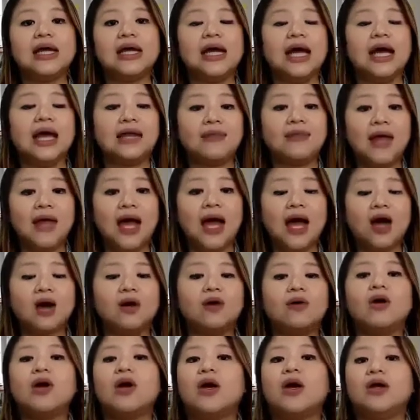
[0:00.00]
And
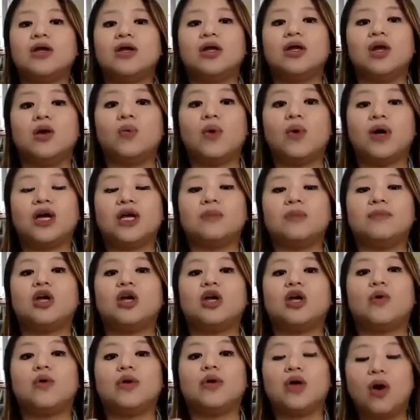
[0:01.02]
now, we're going to be
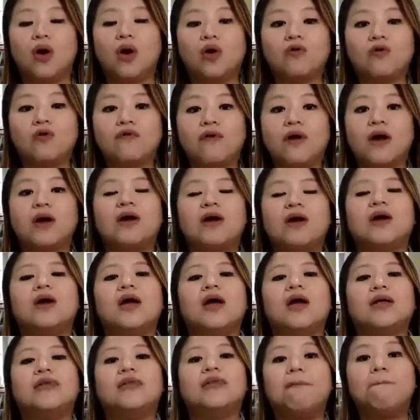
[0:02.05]
going over
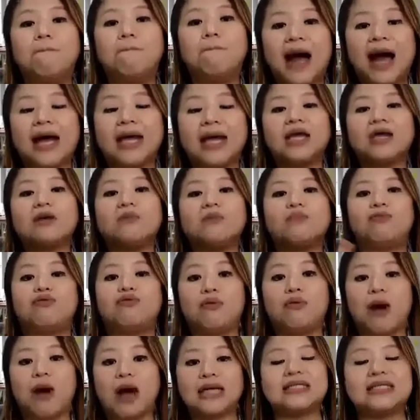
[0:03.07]
the buying
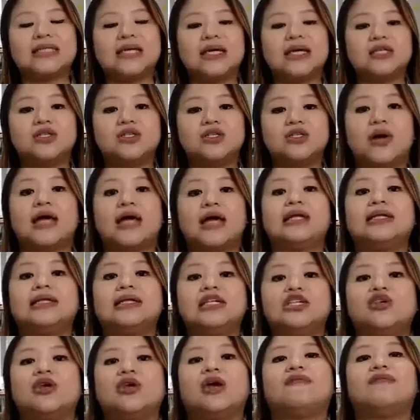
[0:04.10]
process. So at
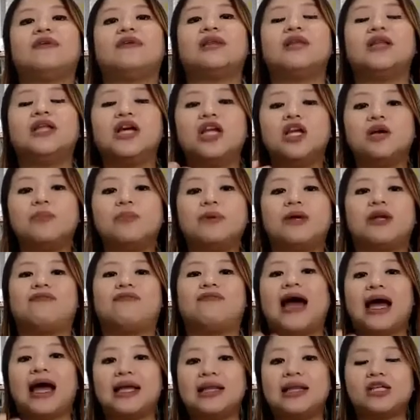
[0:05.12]
least you have a little bit of
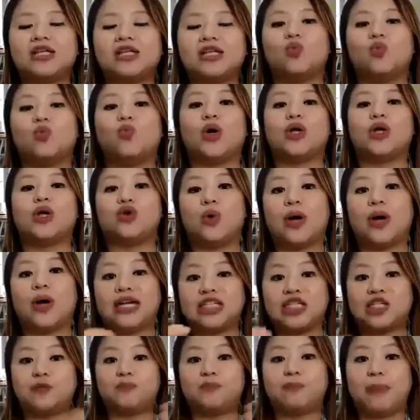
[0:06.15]
highlights of what you're
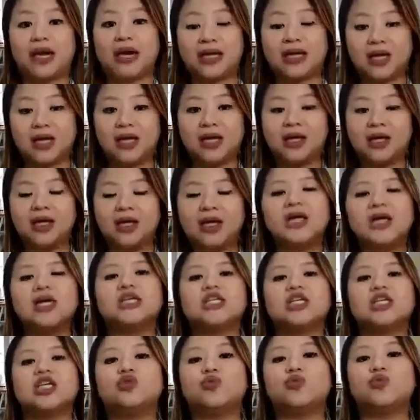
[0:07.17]
expecting,
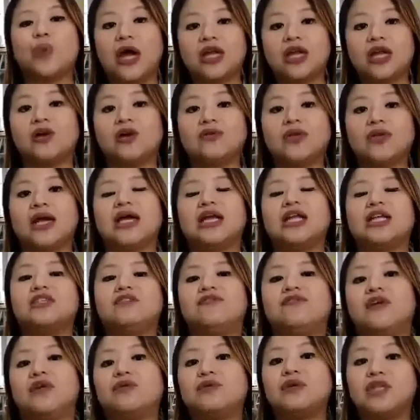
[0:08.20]
since I know that it is
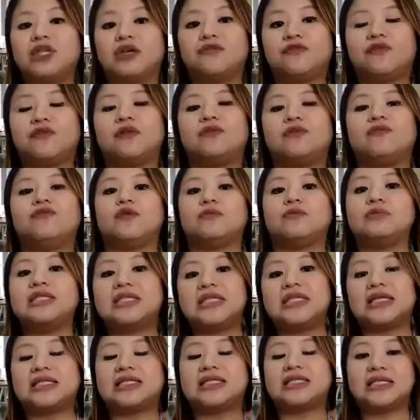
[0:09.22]
very different from
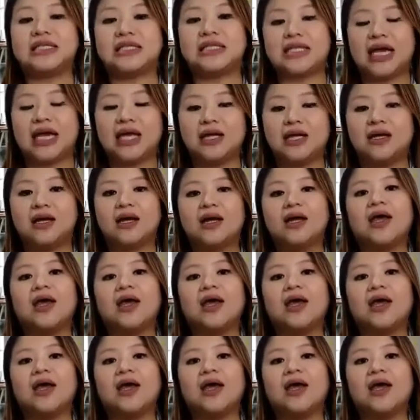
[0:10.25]
state to state.